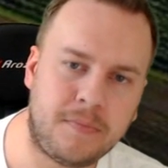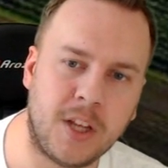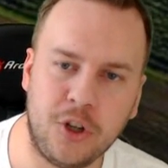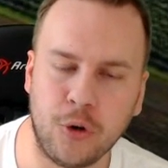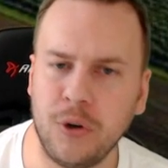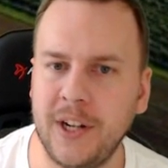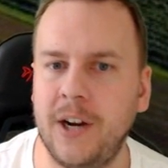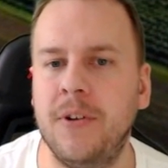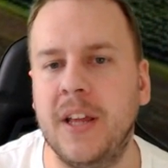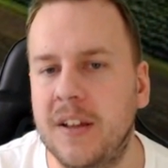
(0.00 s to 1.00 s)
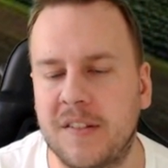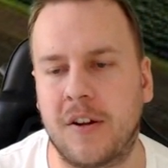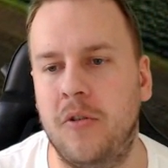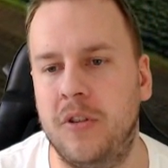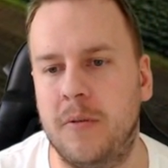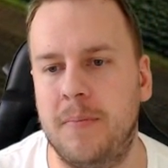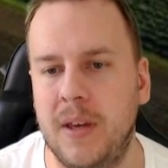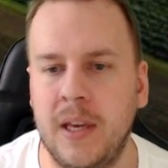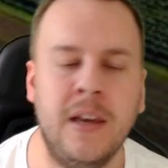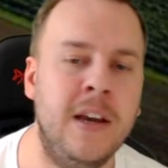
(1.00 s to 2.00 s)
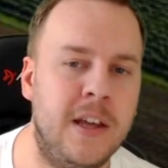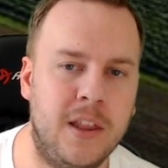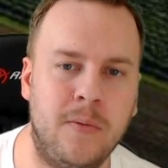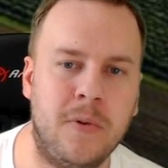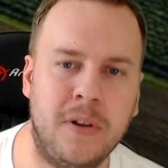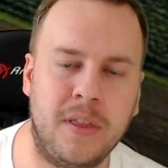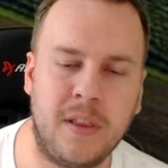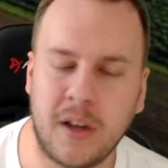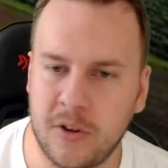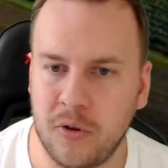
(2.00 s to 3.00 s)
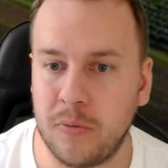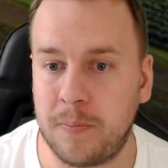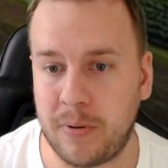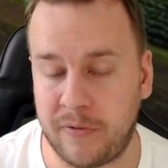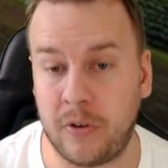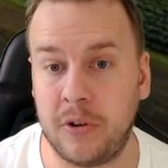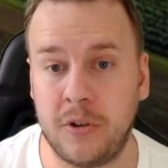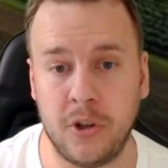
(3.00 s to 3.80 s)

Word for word: Short iron is going to be the one that you prefer to